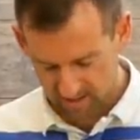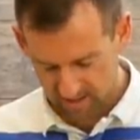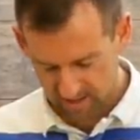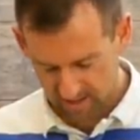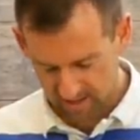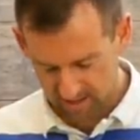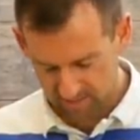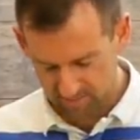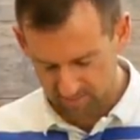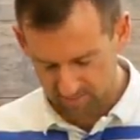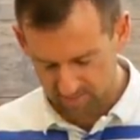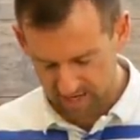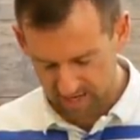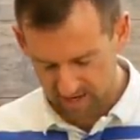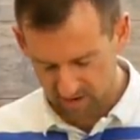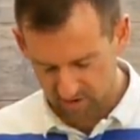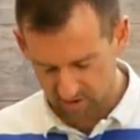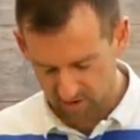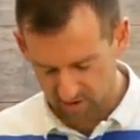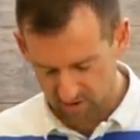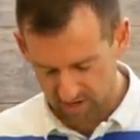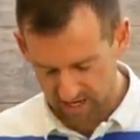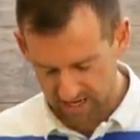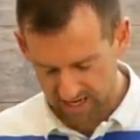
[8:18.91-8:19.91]
and bow
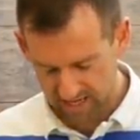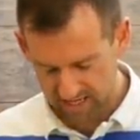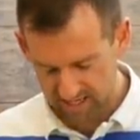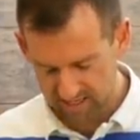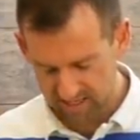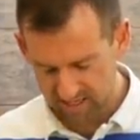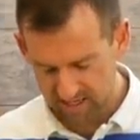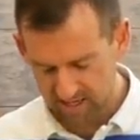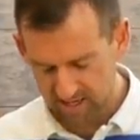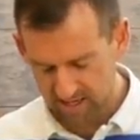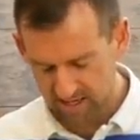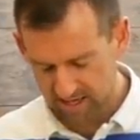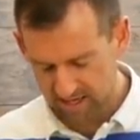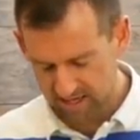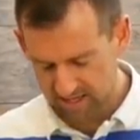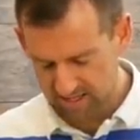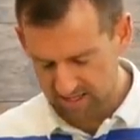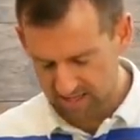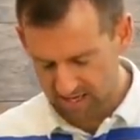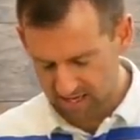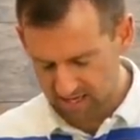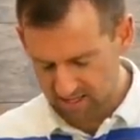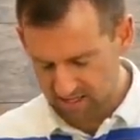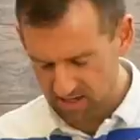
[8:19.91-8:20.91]
your head,
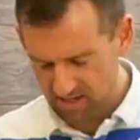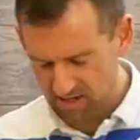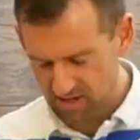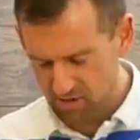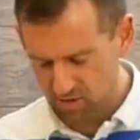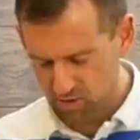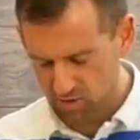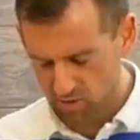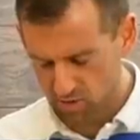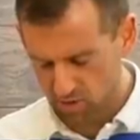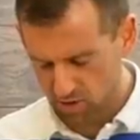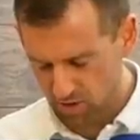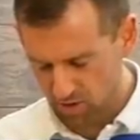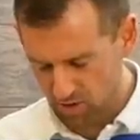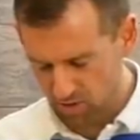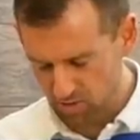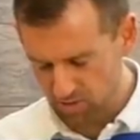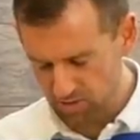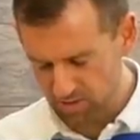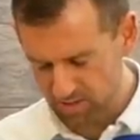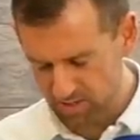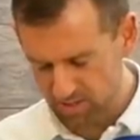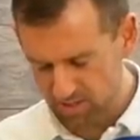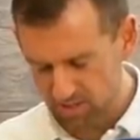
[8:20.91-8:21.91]
and then the
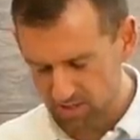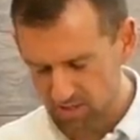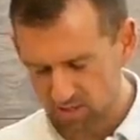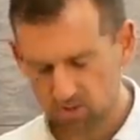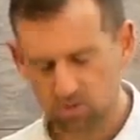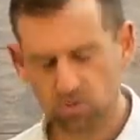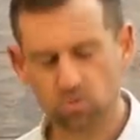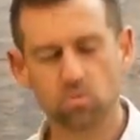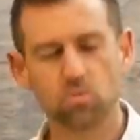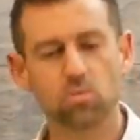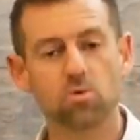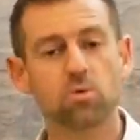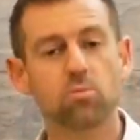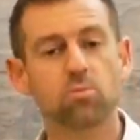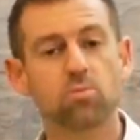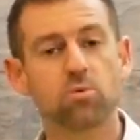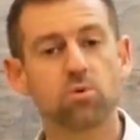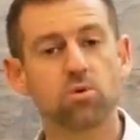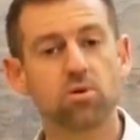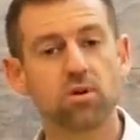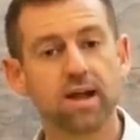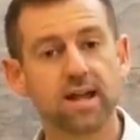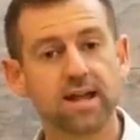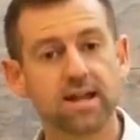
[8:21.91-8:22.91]
host will
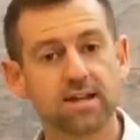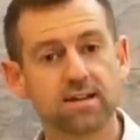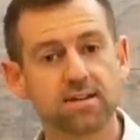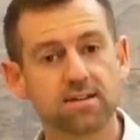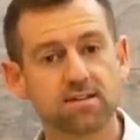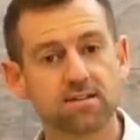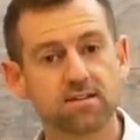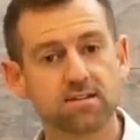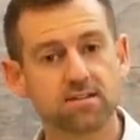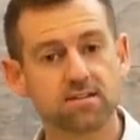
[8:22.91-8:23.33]
pray.